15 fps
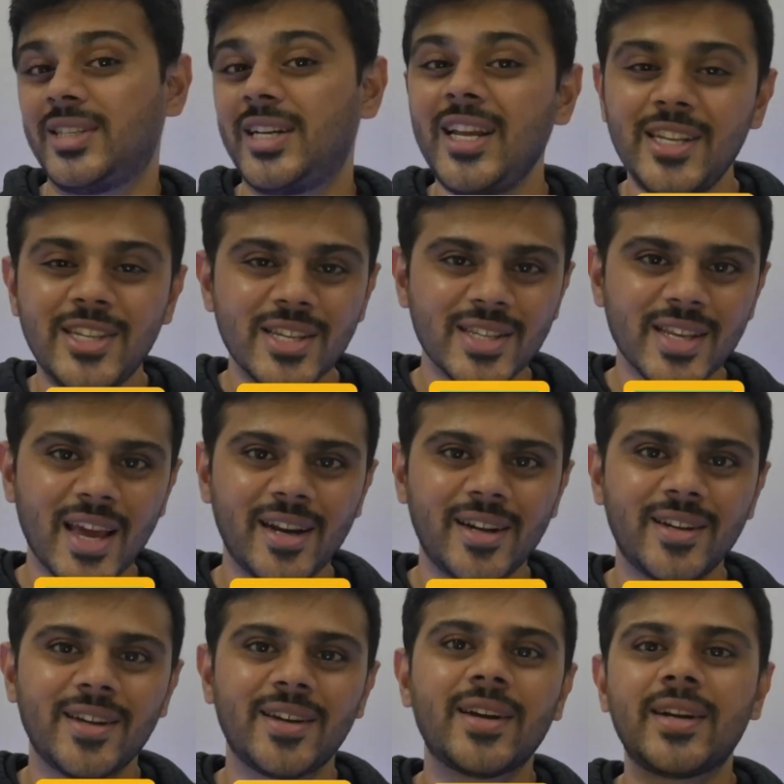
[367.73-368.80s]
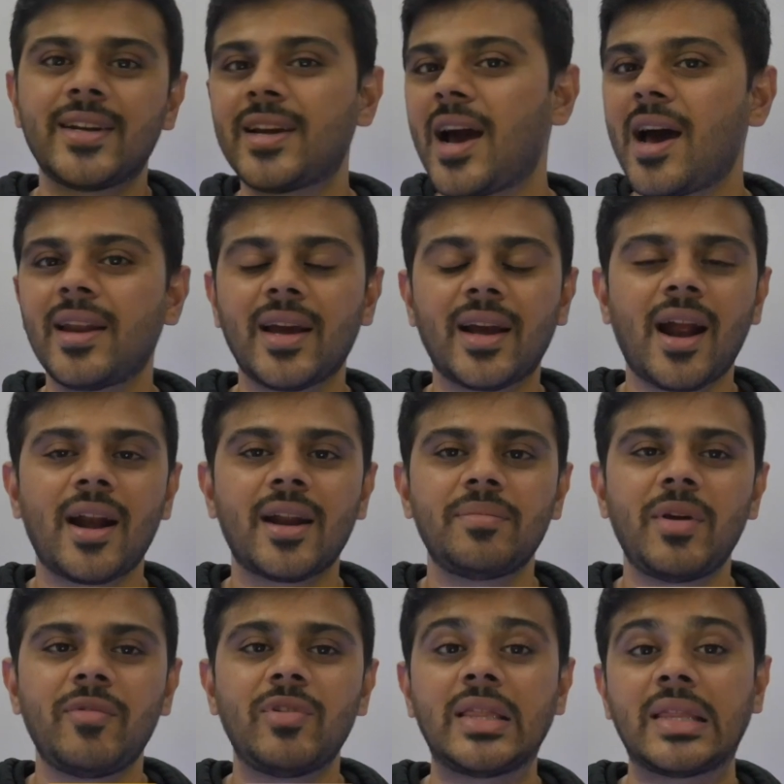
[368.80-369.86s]
Teachers can integrate Khan
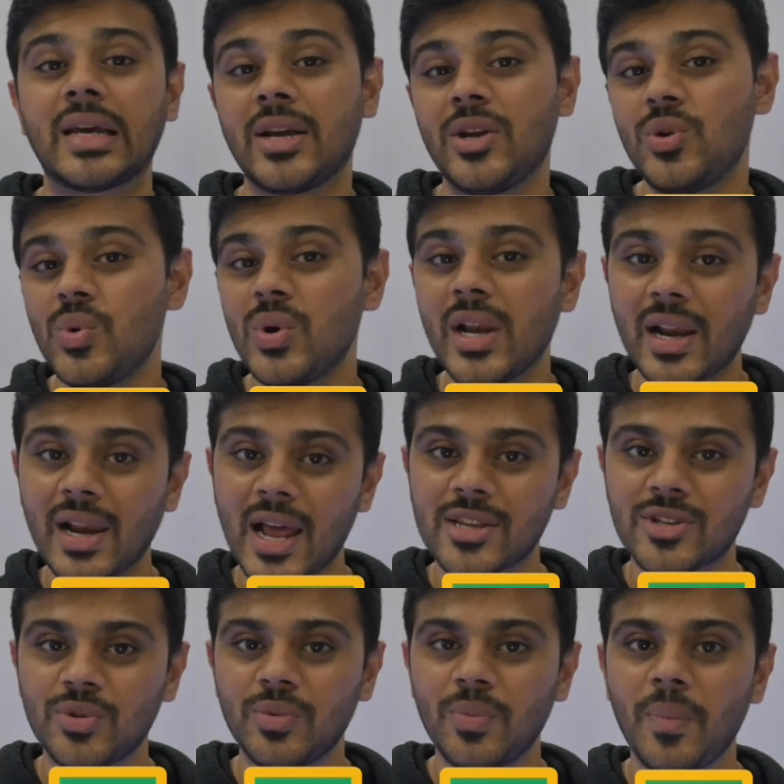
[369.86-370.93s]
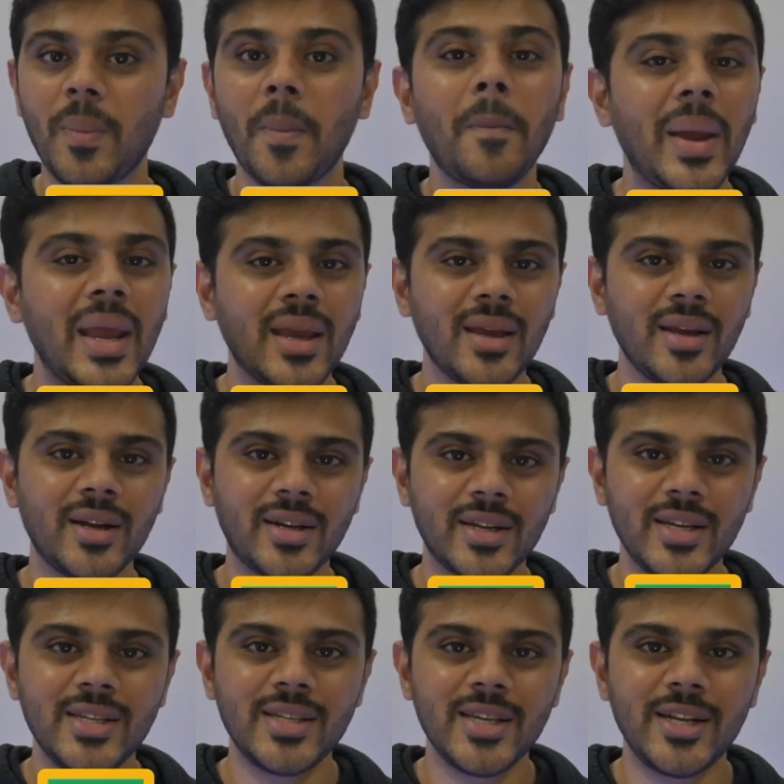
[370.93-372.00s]
Academy with Google Classroom, making it
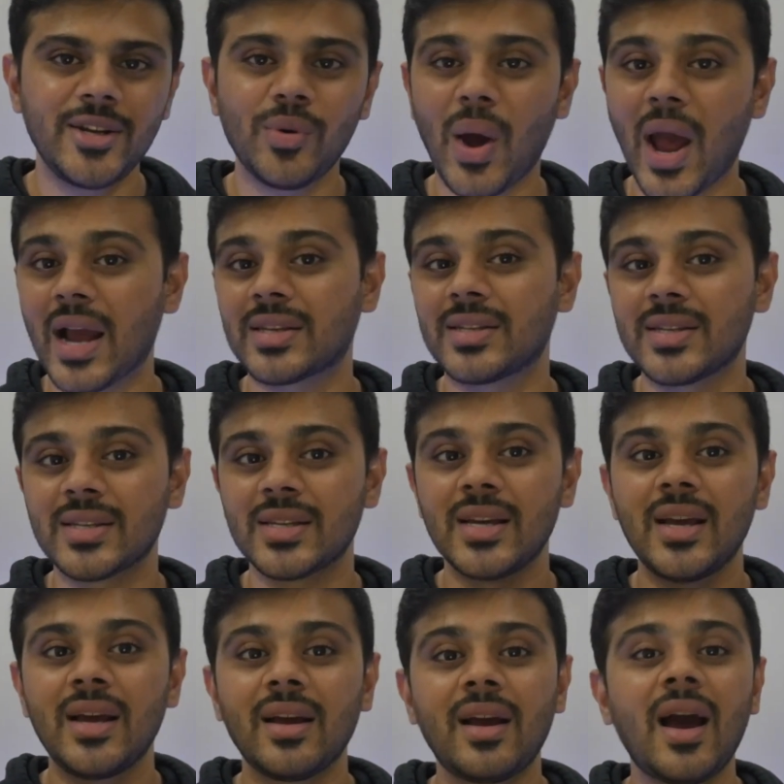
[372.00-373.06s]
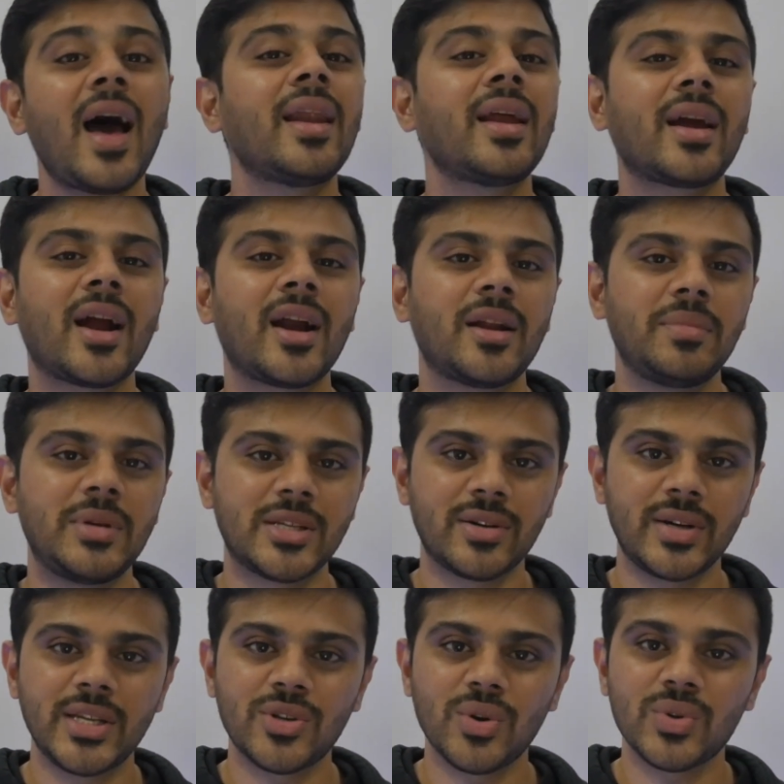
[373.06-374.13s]
easy to access Khan Academy's
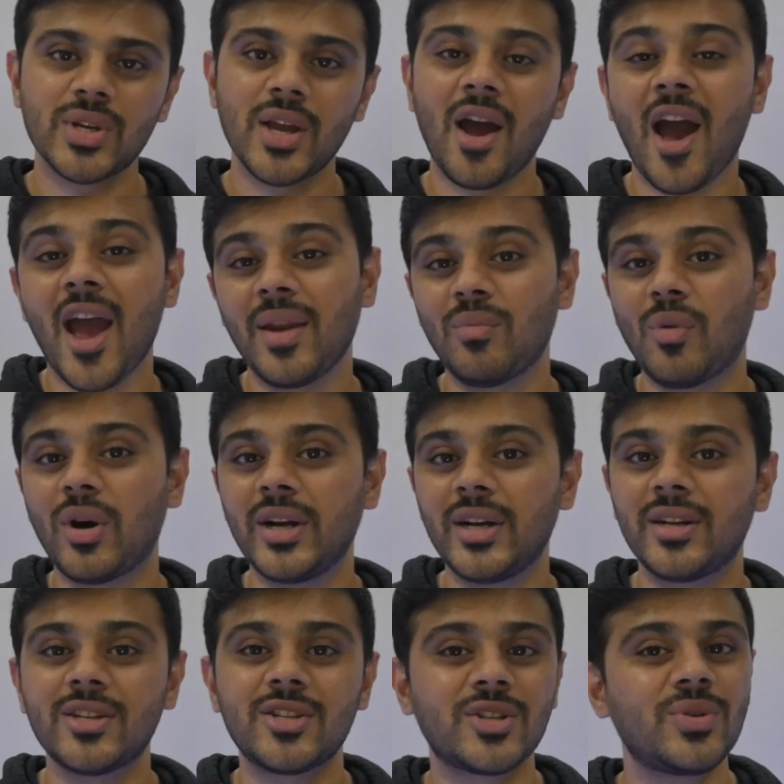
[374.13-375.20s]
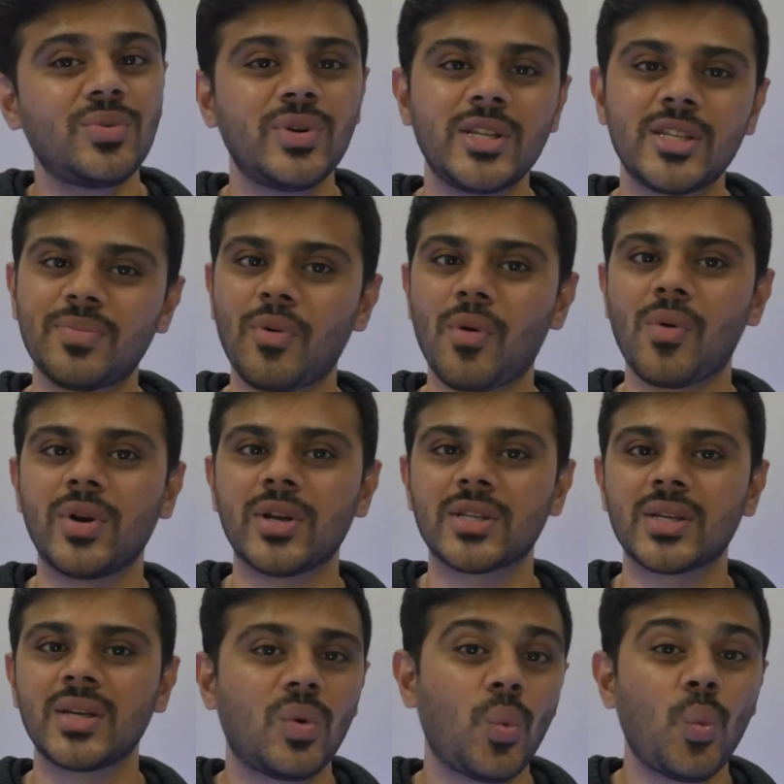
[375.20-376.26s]
resource and monitor students'
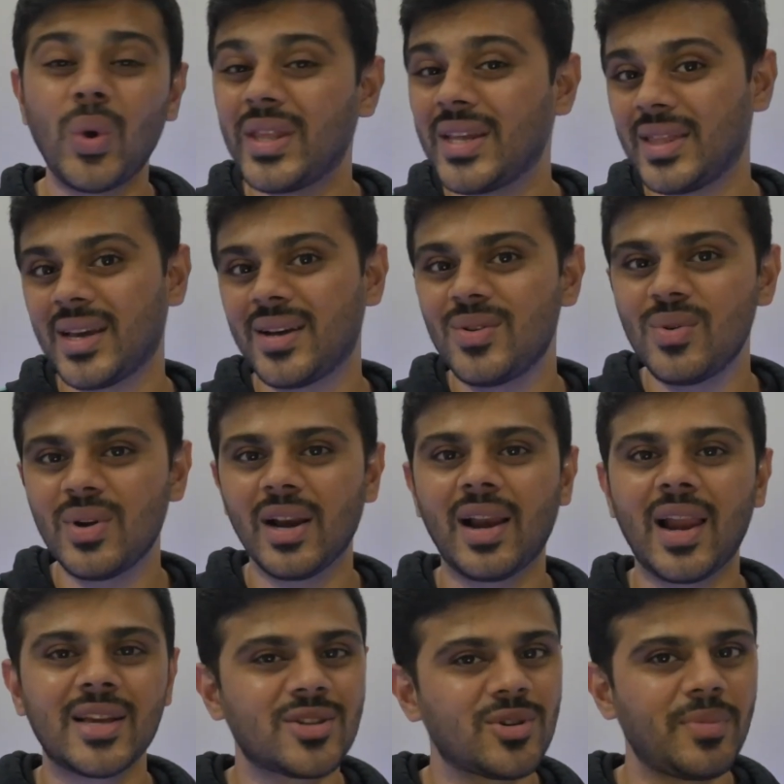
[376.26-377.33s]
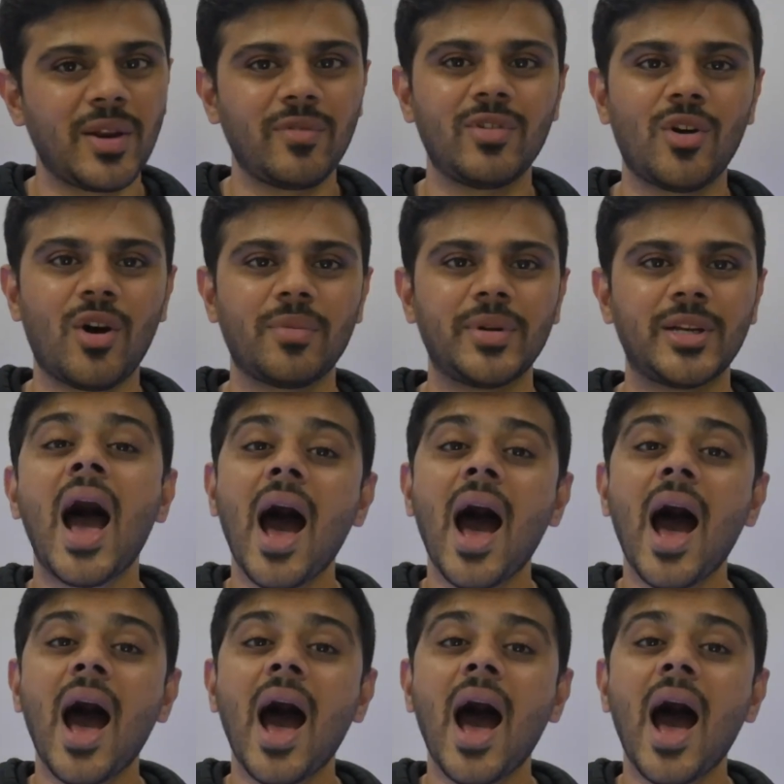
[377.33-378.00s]
progress within the Google Classroom environment.